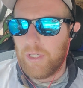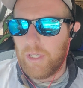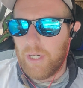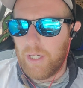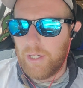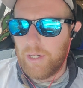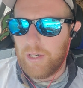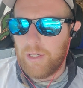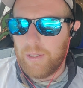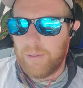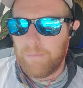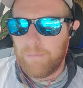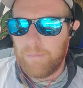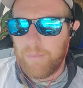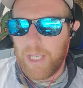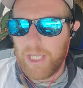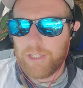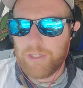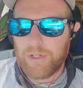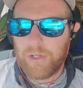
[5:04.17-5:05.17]
Um,
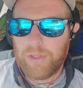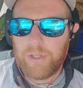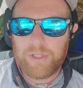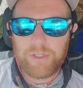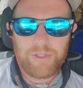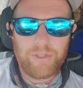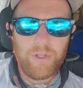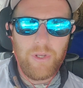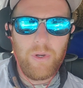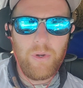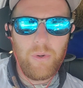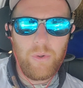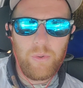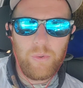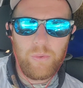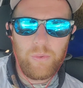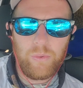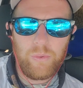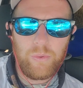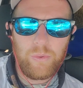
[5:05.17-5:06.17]
make sure there's
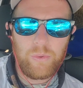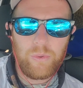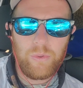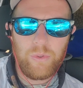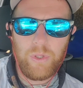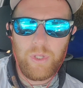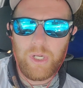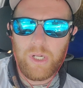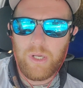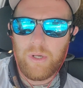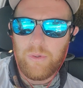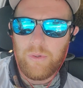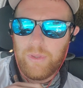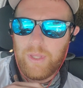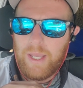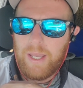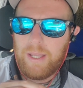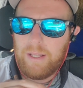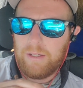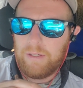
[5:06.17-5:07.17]
no you know
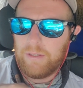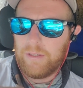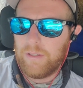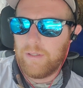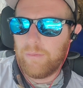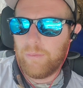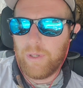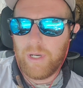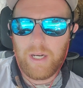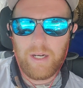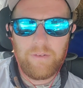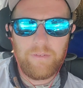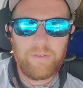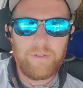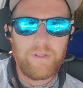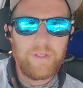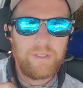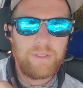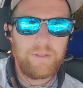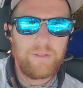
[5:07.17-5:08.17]
that whatever
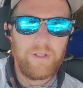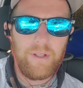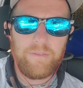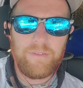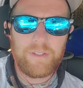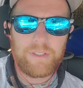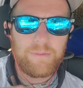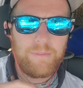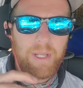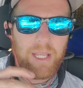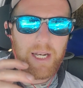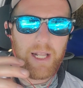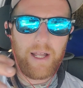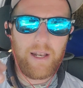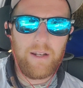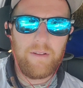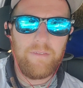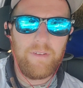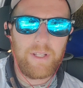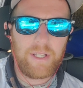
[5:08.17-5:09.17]
the, if it's made
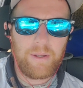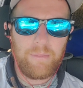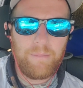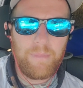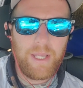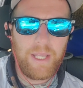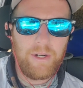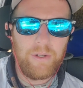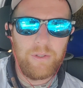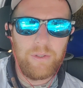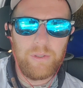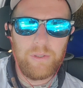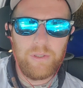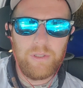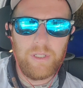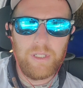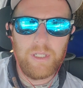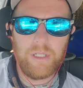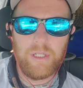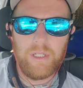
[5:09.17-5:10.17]
out of like a metal
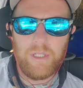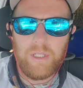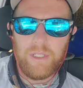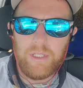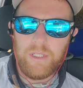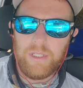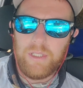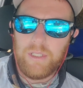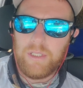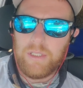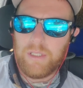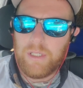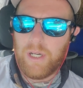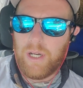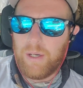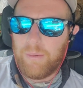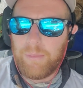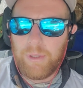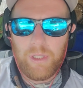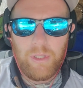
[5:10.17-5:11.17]
or
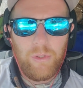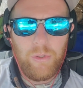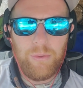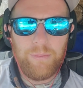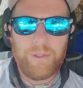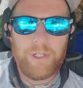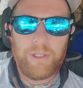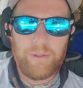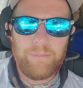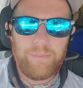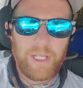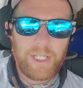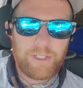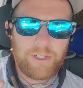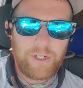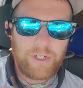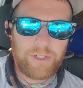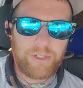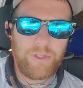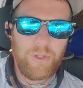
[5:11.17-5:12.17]
um, aluminum make
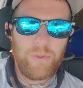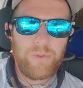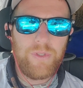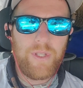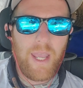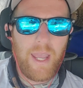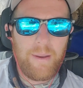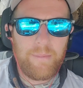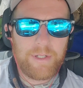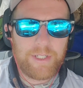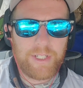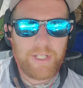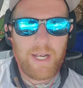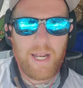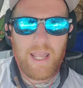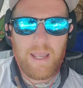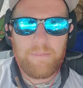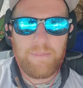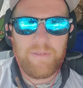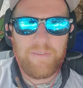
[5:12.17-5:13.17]
sure there's no damage to
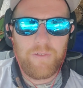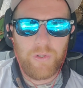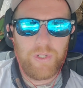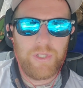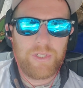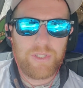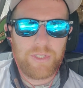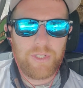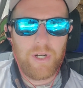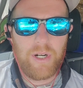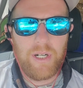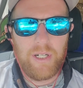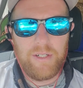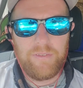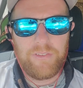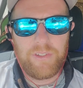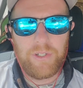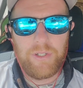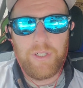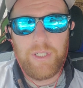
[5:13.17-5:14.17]
that before you start
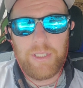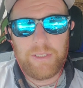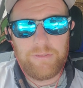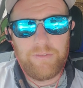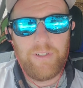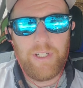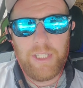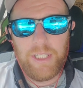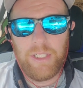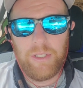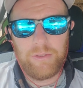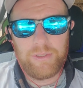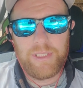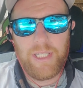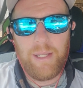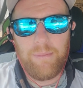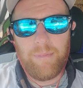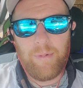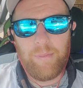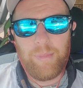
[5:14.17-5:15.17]
and if there is
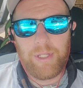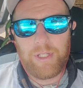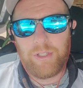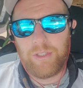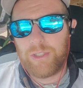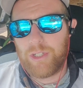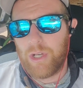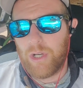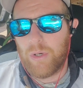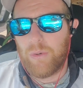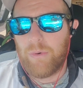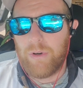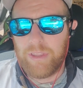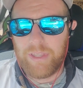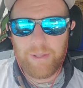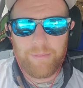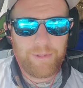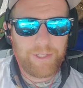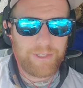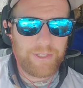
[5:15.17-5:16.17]
videotape it because you don't
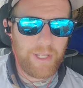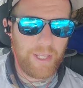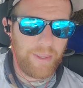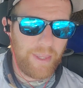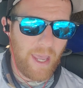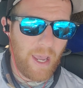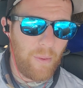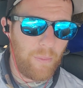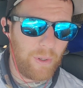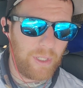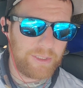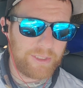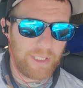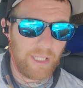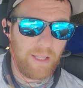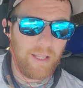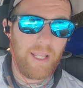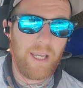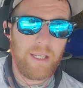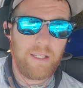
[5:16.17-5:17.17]
want them to say that
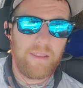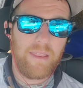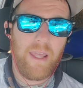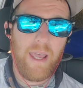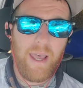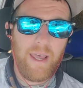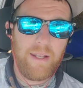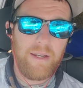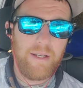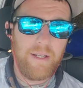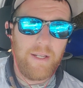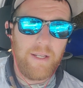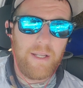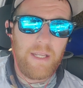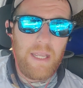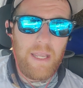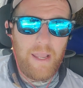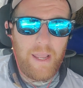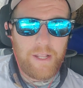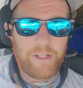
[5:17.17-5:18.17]
wasn't like that
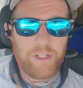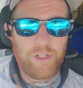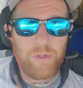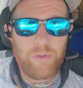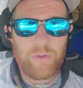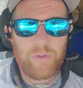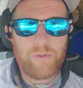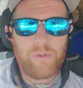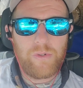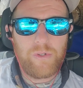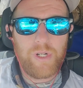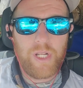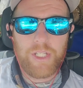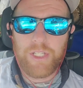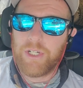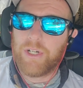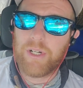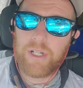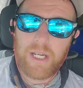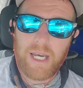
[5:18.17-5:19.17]
and you and
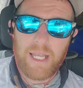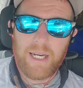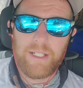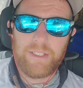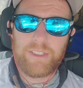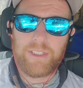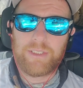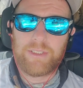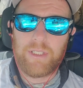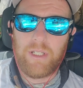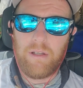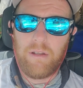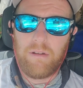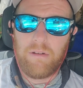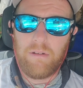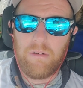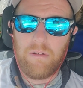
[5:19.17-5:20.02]
you're kind of just like